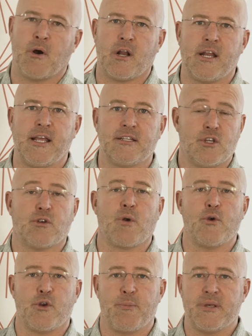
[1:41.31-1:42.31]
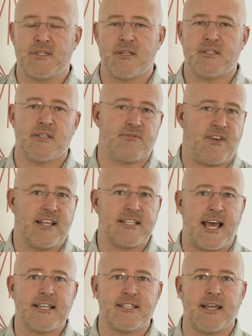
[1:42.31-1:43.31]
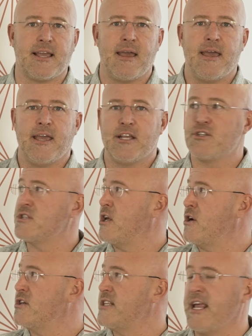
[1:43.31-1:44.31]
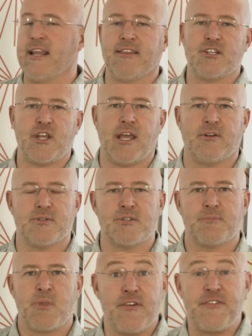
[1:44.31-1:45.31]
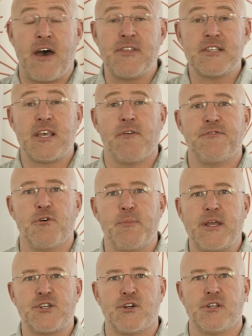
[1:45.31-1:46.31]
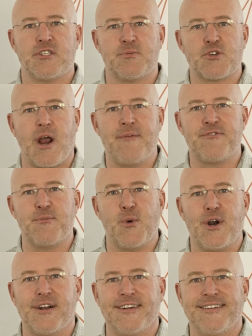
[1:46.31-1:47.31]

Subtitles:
marketing to grow your business is fantastic. It's just understanding the channels. If you found this helpful, make sure to subscribe for more.